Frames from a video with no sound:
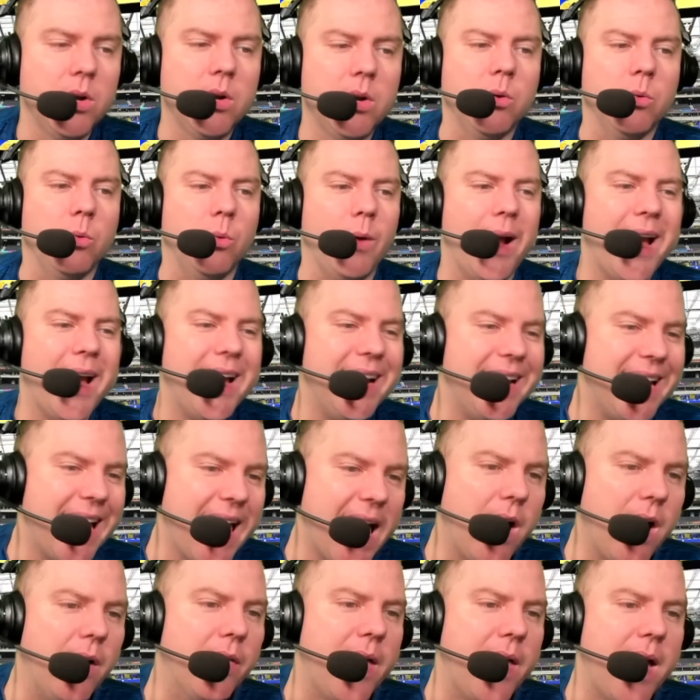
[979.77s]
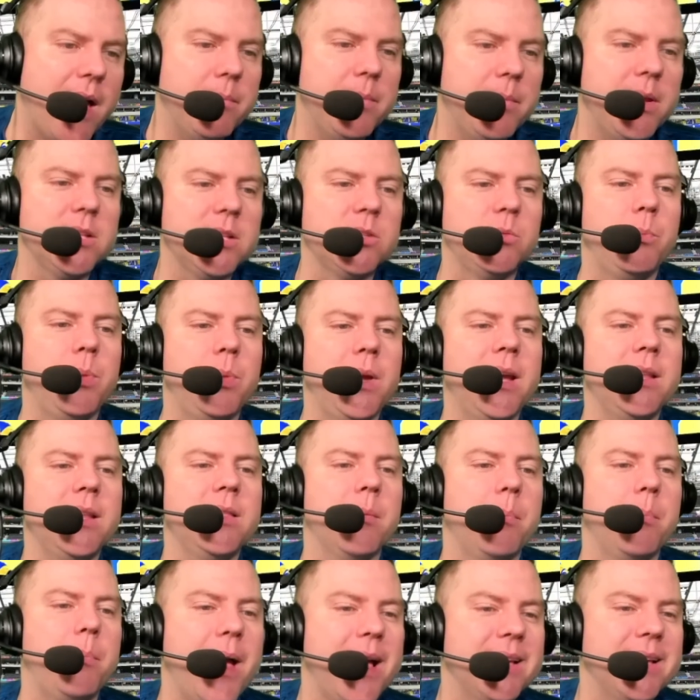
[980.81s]
Right now, that means being the
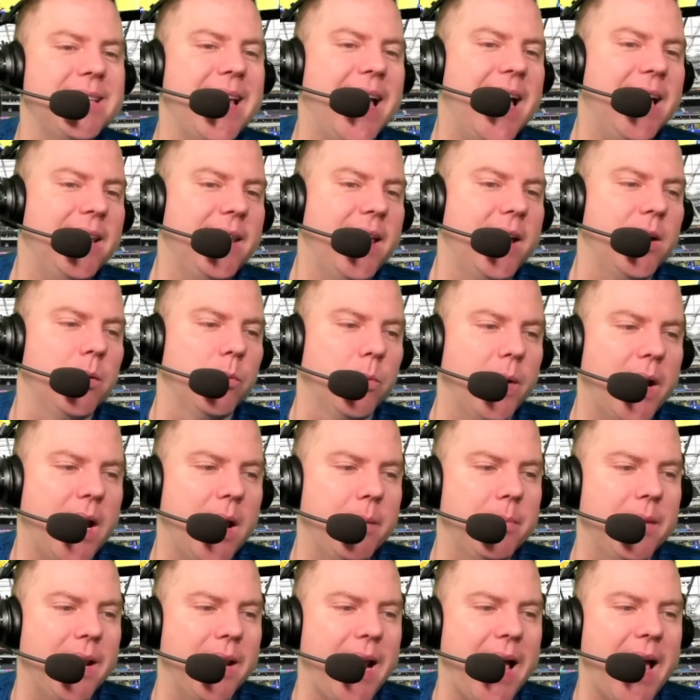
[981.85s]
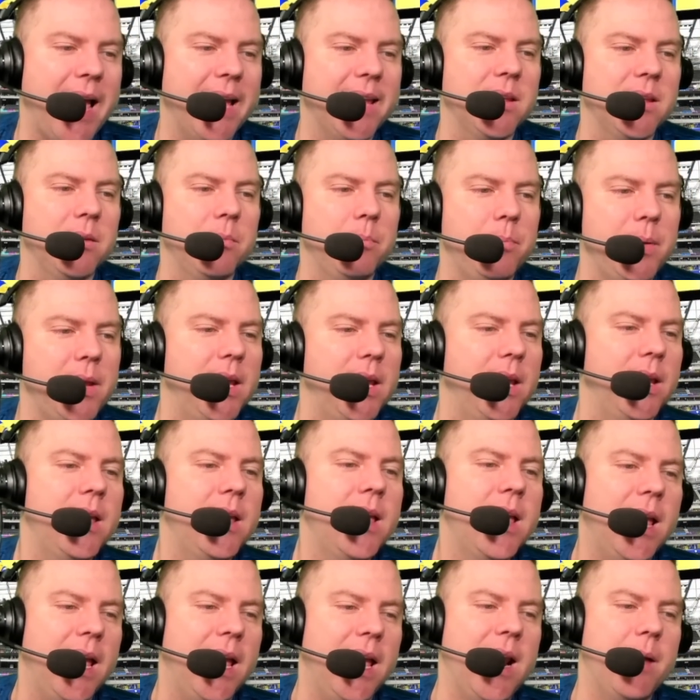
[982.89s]
best LA Ram that I can be,
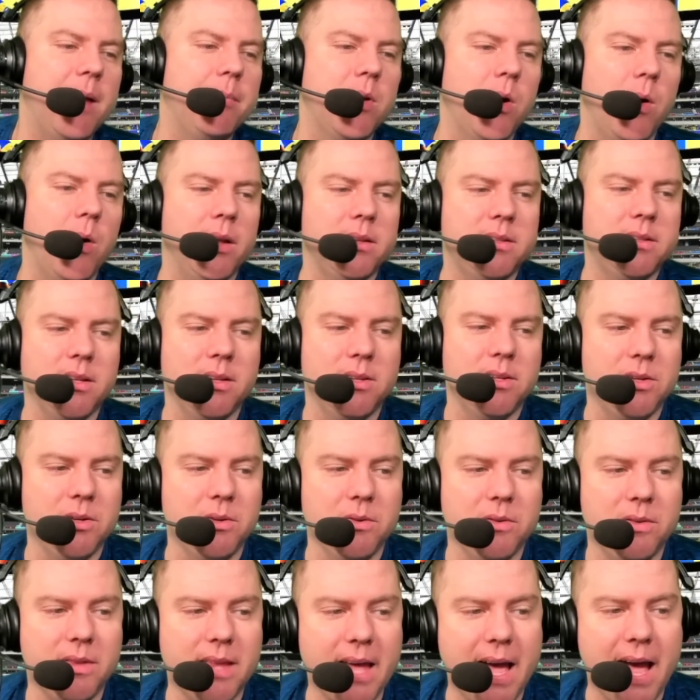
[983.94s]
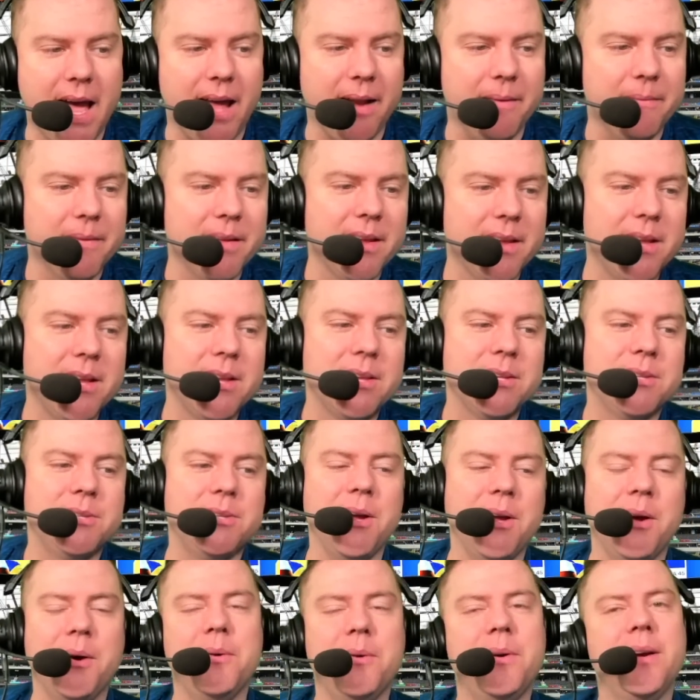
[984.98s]
and I'm going to do that.
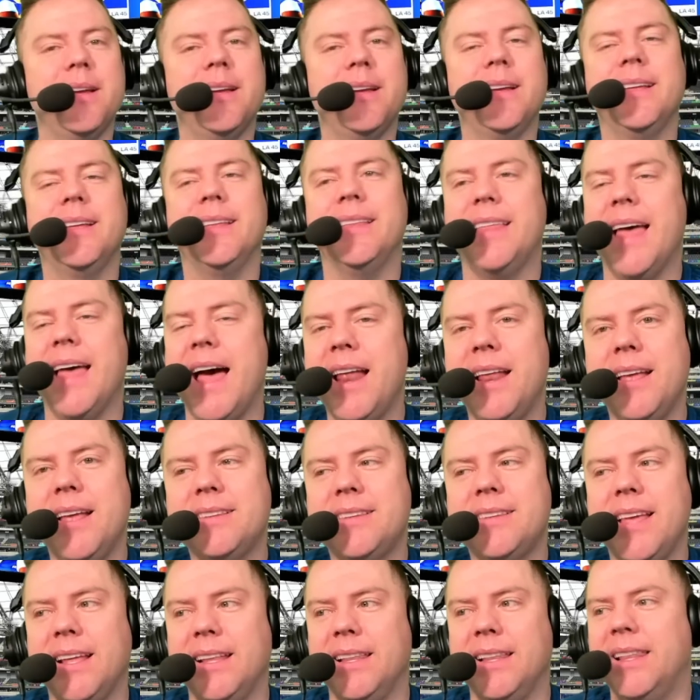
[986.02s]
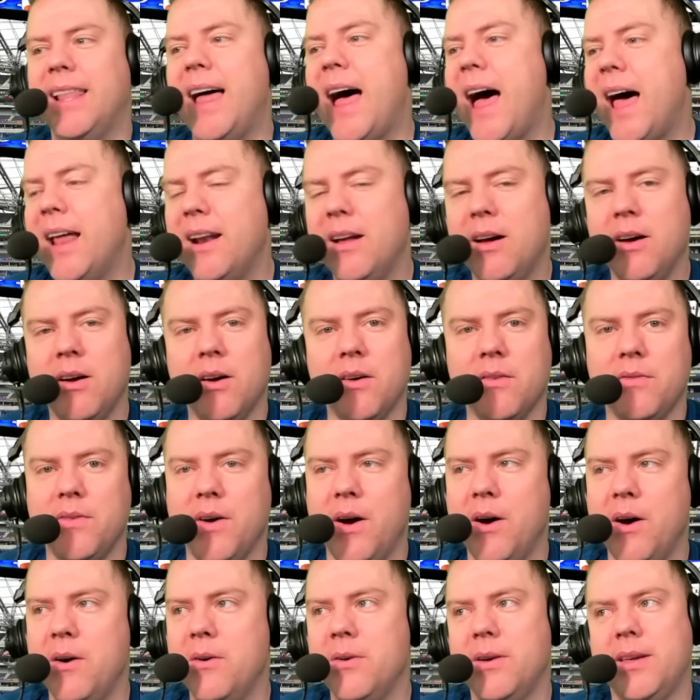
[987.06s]
So that is a lot of,
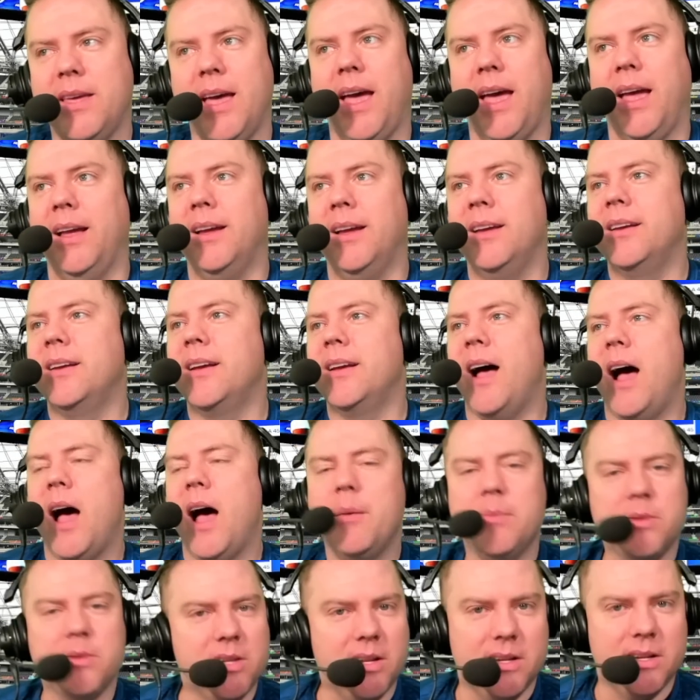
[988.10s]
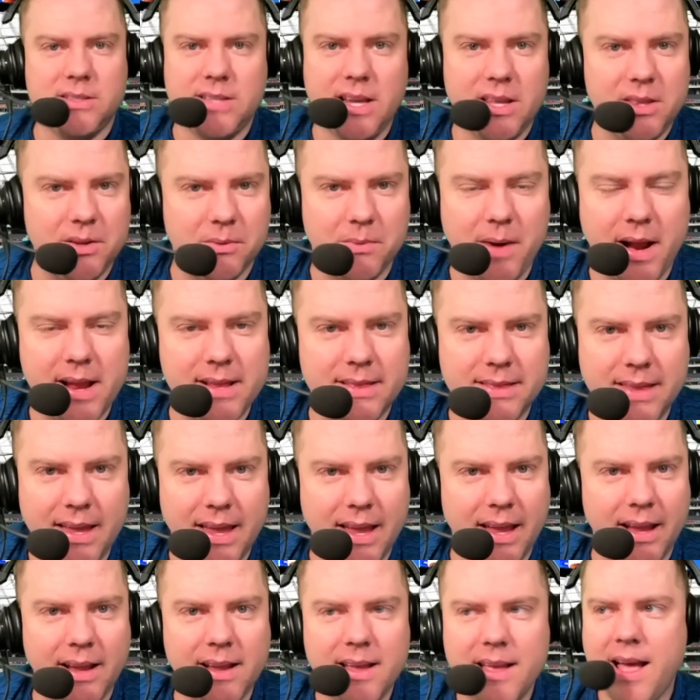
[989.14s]
okay, I'm just going to say the right
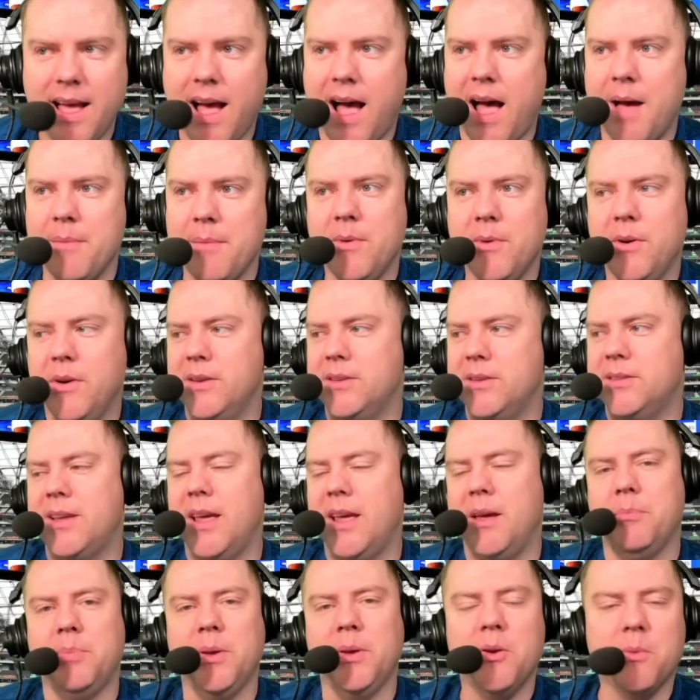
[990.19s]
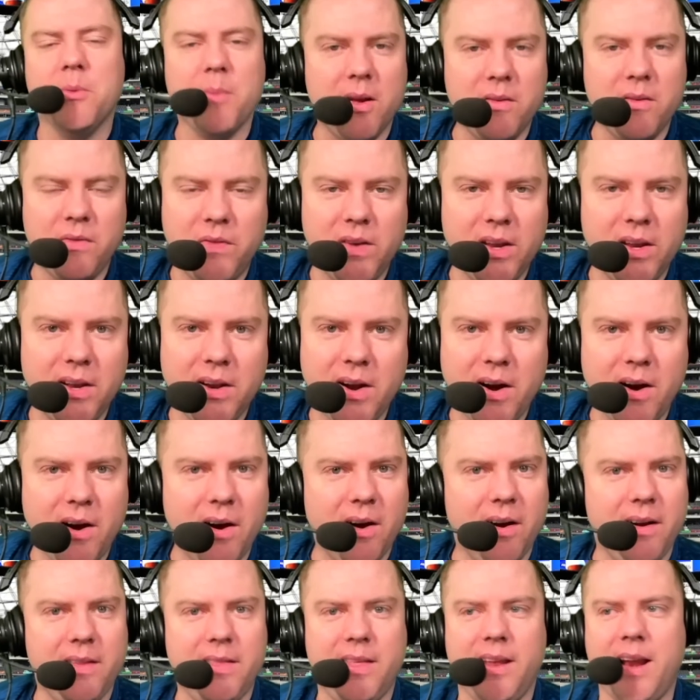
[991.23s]
thing. I'm going to say be where my feet
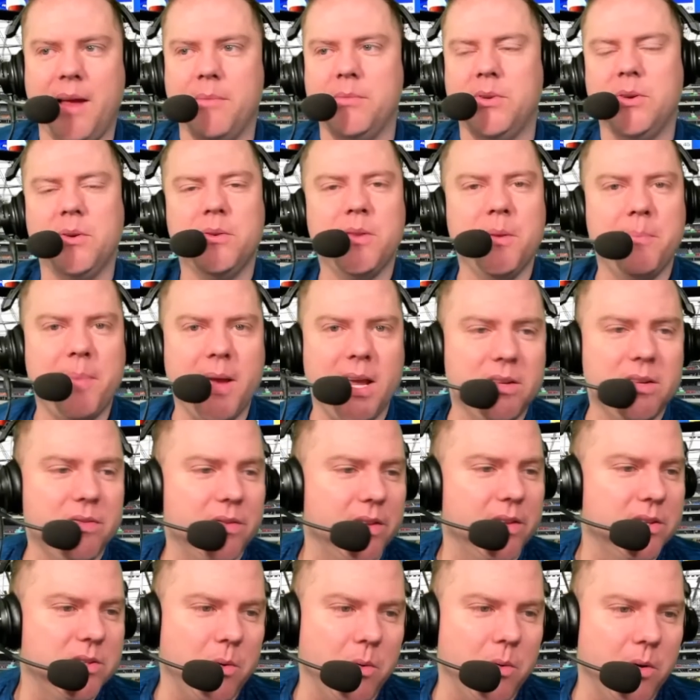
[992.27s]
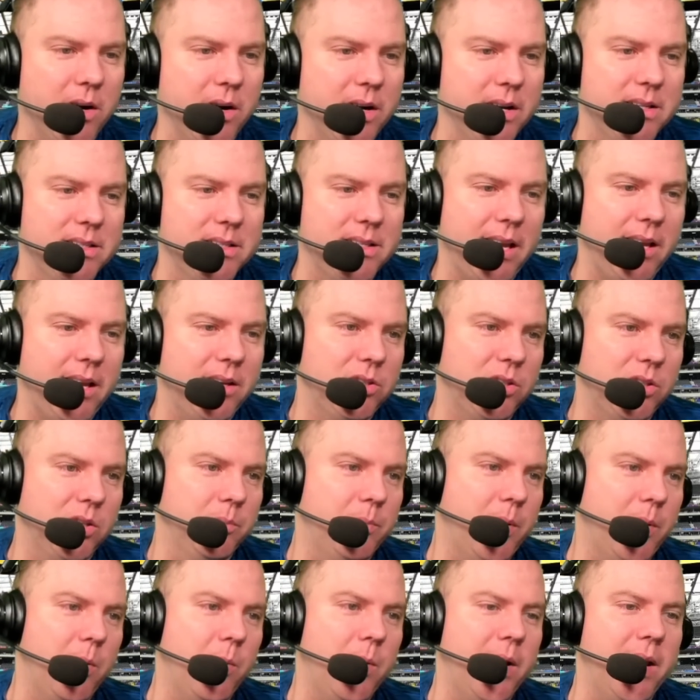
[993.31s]
are, that I'm doing the best for this organization.
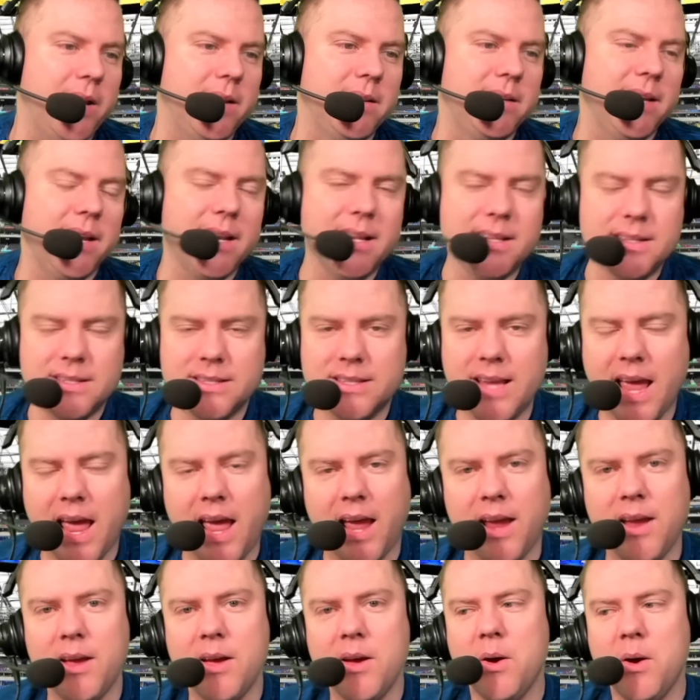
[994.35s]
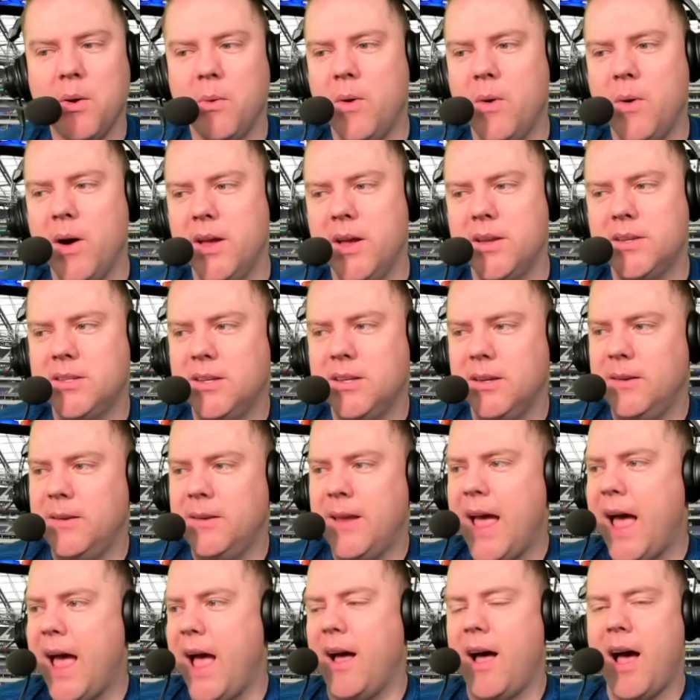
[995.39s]
But what he didn't say was,
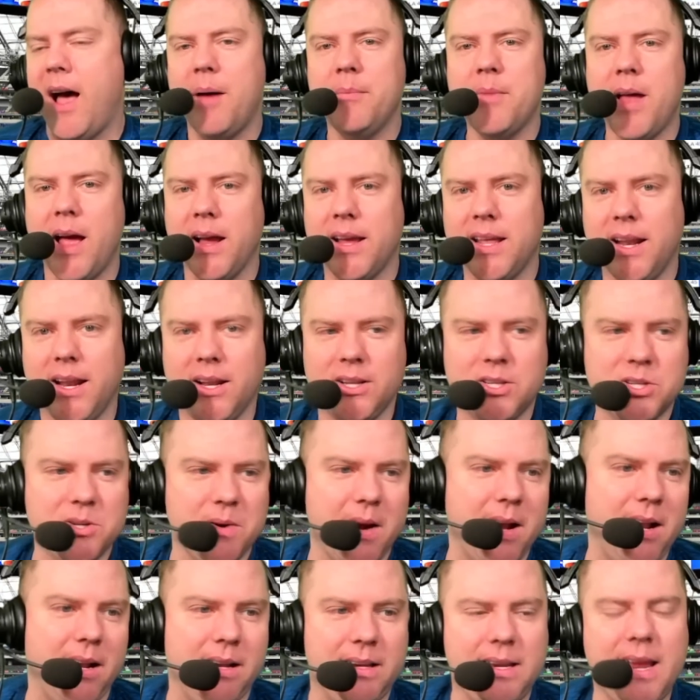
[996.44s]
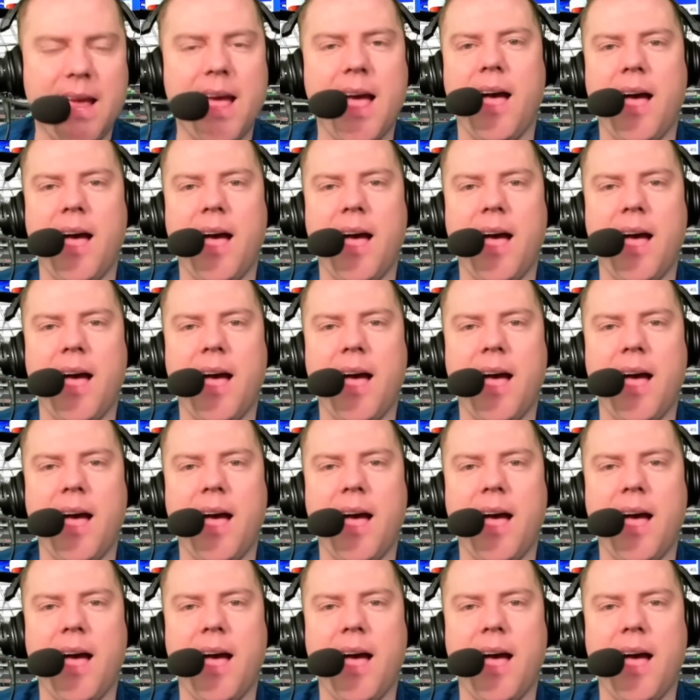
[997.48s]
yeah, I'm not getting traded. Yeah,